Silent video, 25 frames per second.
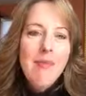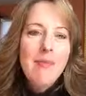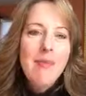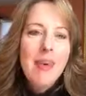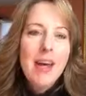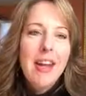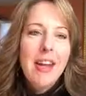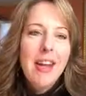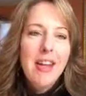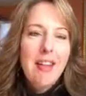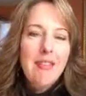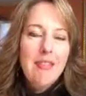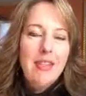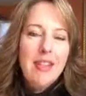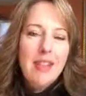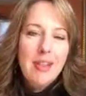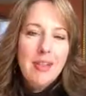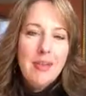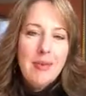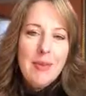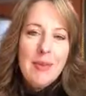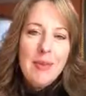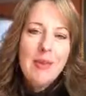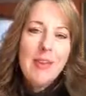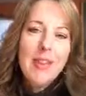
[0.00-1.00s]
But hopefully it'll
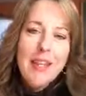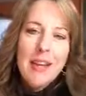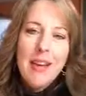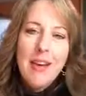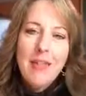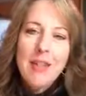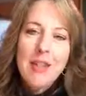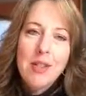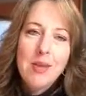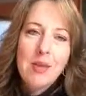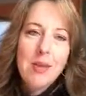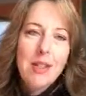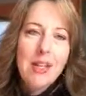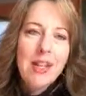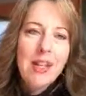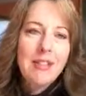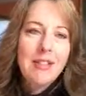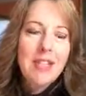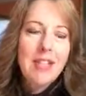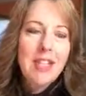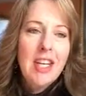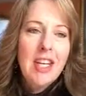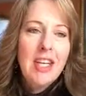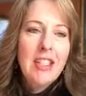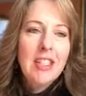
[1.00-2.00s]
be really obvious when you have
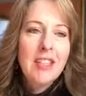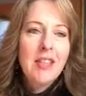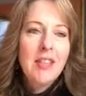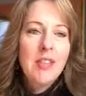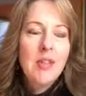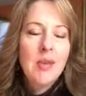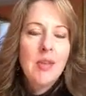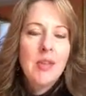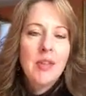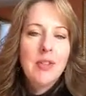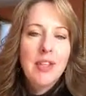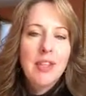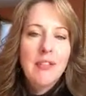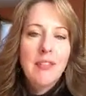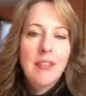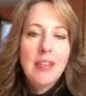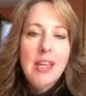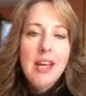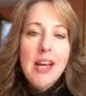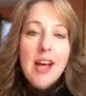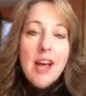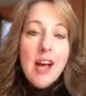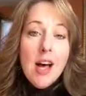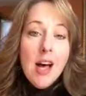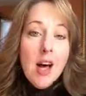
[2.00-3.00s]
to change it to 207.
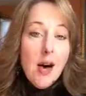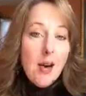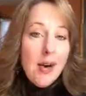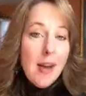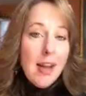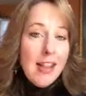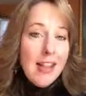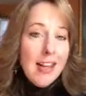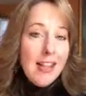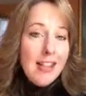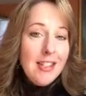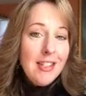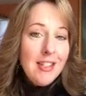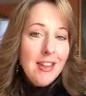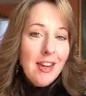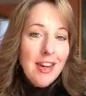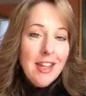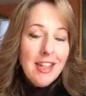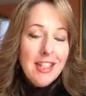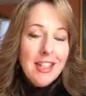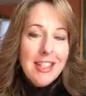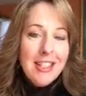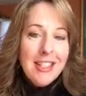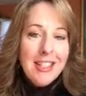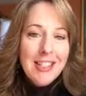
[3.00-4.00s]
Okay, that's your
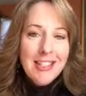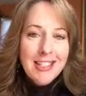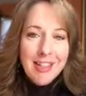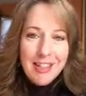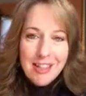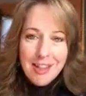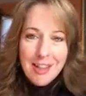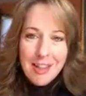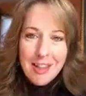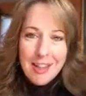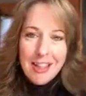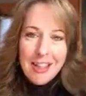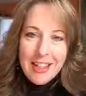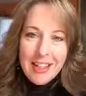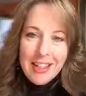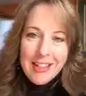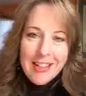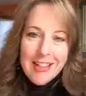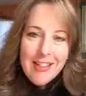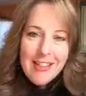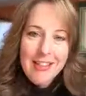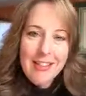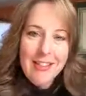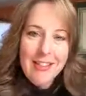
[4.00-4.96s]
audition. Good luck.